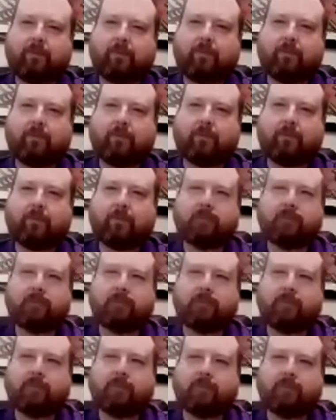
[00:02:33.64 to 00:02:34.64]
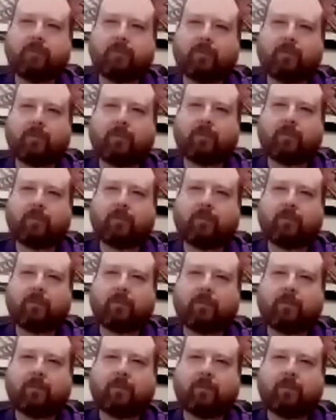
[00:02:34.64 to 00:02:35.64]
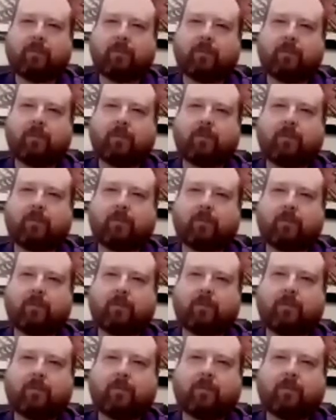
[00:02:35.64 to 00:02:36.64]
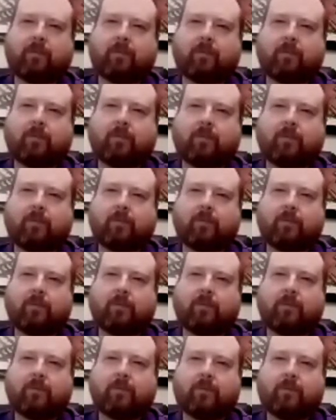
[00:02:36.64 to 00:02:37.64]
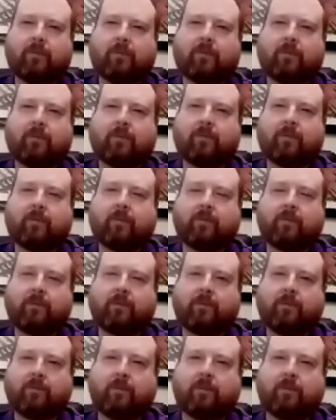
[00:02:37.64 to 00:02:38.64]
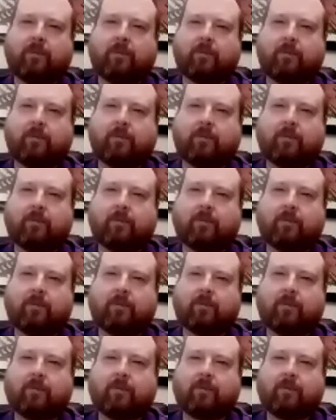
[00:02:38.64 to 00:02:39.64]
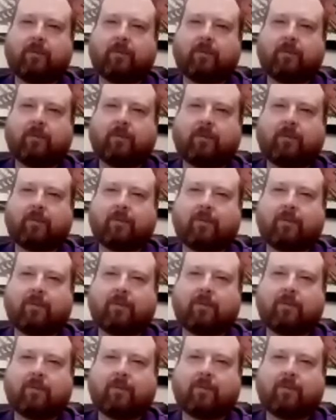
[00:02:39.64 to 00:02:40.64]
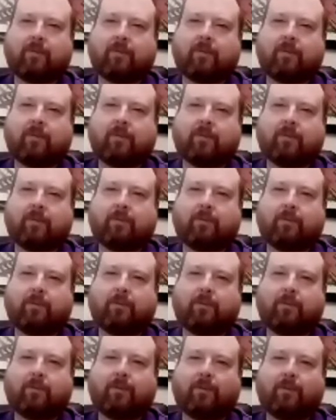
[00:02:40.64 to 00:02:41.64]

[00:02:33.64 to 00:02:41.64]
(silent)